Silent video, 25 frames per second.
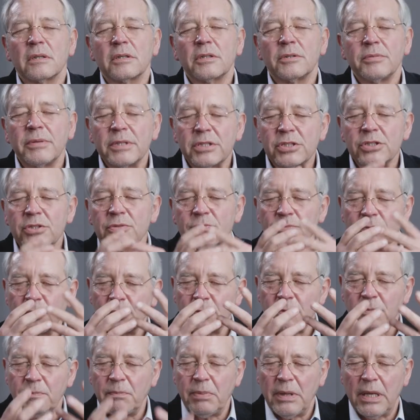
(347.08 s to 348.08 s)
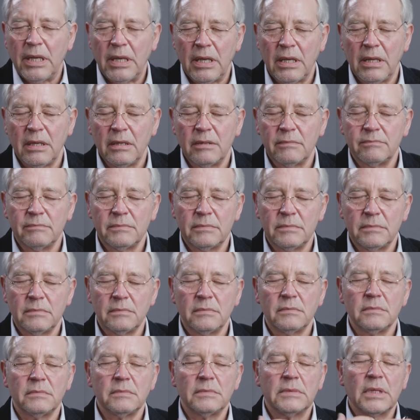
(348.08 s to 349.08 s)
question would be,
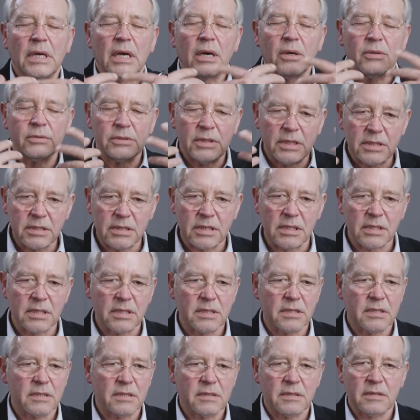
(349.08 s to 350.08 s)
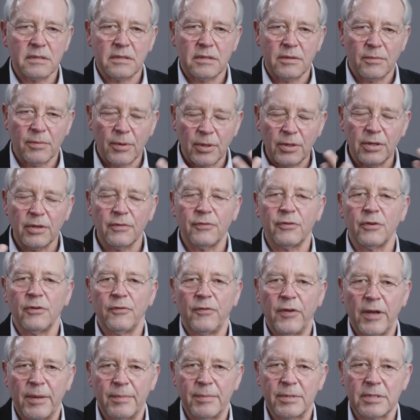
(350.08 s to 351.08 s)
now this is the wonderful
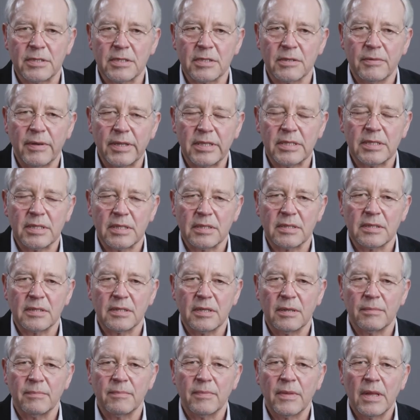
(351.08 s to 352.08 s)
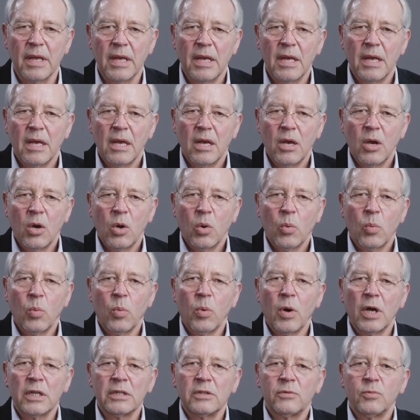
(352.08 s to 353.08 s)
famous squid system,
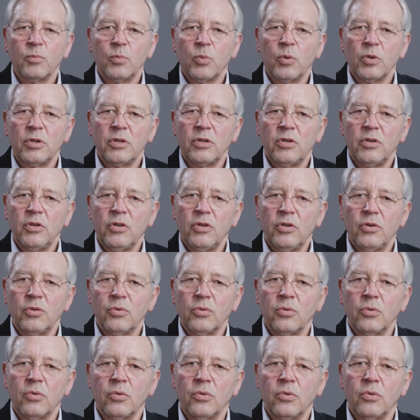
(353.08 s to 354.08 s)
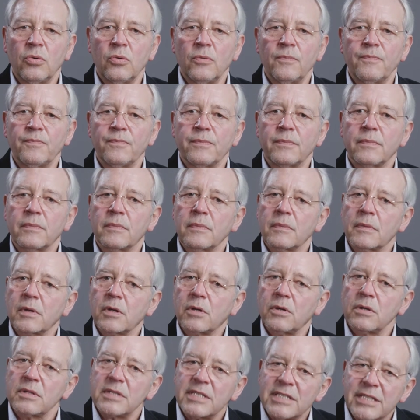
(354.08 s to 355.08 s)
what would you
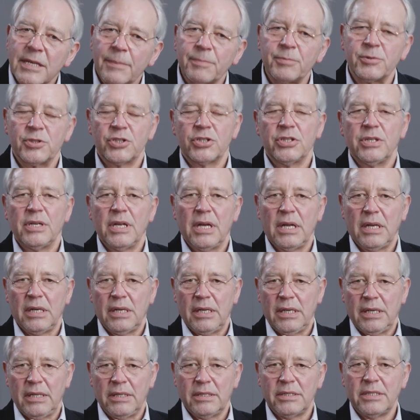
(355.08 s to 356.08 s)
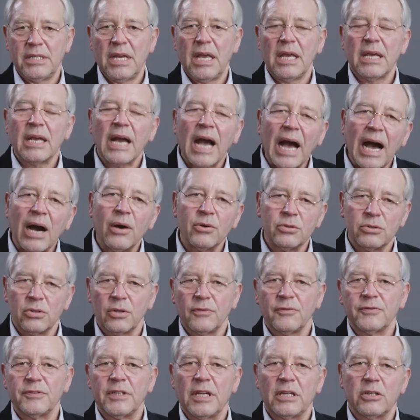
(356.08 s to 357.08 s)
conceptually take out
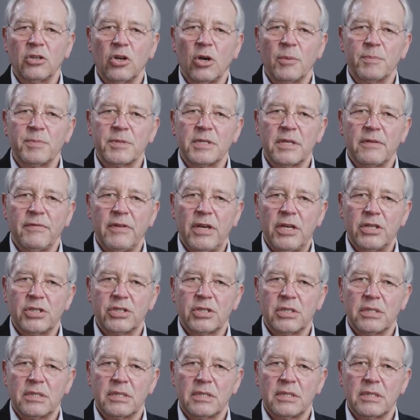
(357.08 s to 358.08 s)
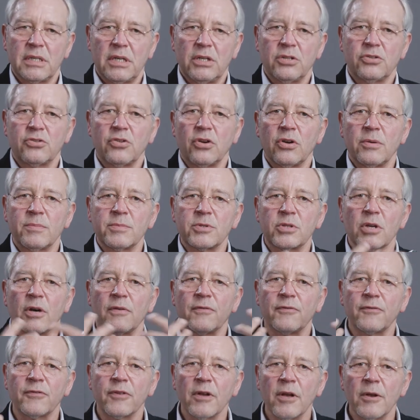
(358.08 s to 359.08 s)
of that observations in terms
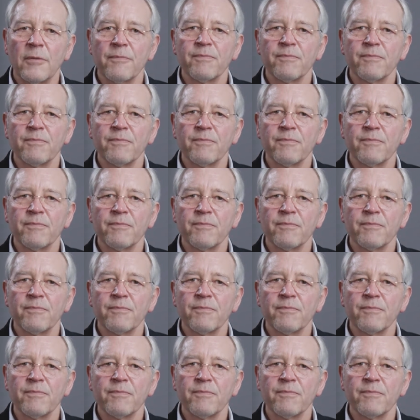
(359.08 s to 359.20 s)
of,